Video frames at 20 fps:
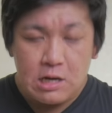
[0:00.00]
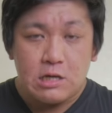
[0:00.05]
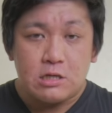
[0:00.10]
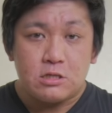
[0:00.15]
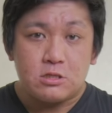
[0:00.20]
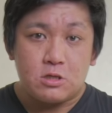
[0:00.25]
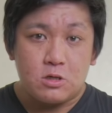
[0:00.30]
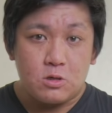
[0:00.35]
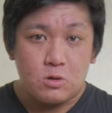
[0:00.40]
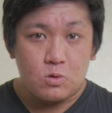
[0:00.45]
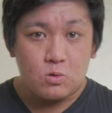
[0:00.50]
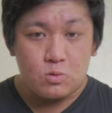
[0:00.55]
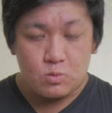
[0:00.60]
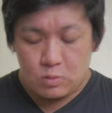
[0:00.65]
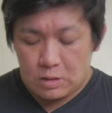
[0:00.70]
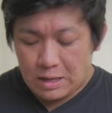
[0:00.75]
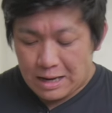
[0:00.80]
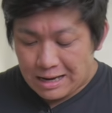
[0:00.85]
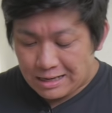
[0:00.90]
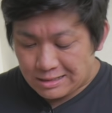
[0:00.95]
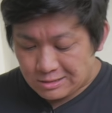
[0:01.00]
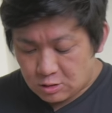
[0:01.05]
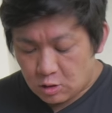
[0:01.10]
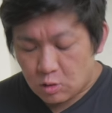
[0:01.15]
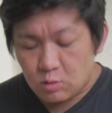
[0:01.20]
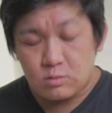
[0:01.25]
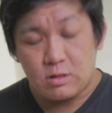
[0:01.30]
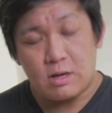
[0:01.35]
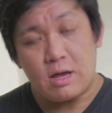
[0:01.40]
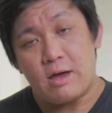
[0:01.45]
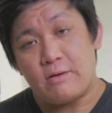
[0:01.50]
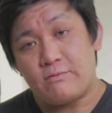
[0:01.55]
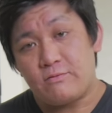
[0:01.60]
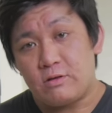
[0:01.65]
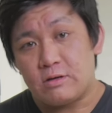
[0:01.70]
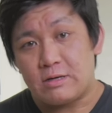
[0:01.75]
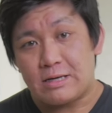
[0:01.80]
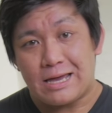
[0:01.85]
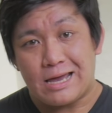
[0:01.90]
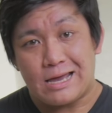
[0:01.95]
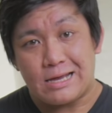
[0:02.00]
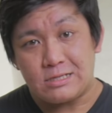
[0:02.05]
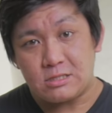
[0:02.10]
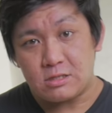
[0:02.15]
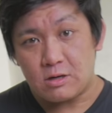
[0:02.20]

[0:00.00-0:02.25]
So I don't have the cage